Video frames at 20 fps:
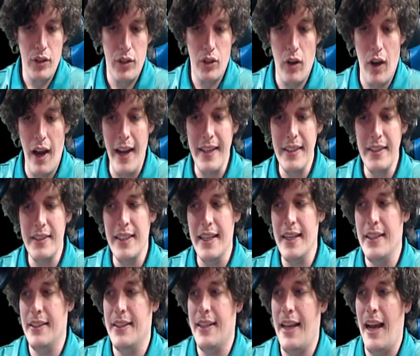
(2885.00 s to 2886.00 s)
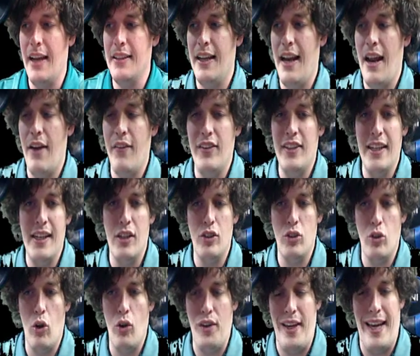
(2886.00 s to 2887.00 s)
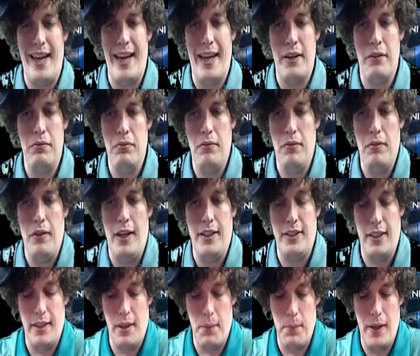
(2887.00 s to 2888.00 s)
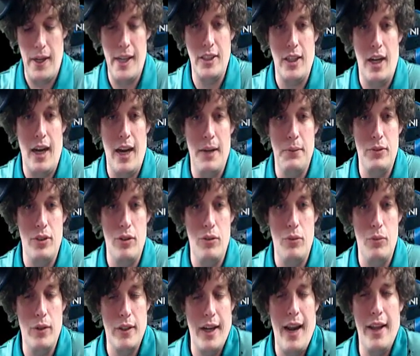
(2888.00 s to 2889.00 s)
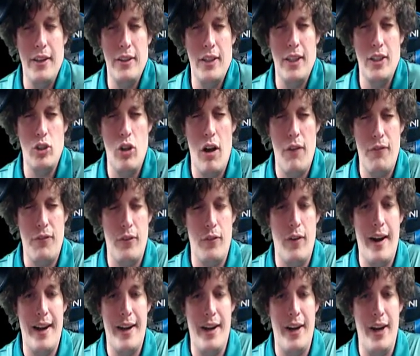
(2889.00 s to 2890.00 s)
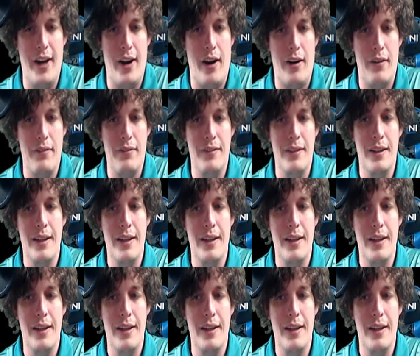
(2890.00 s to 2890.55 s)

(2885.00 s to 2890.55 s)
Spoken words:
So I think now that everything is okay, I said that many times, we're gonna end things off from right here.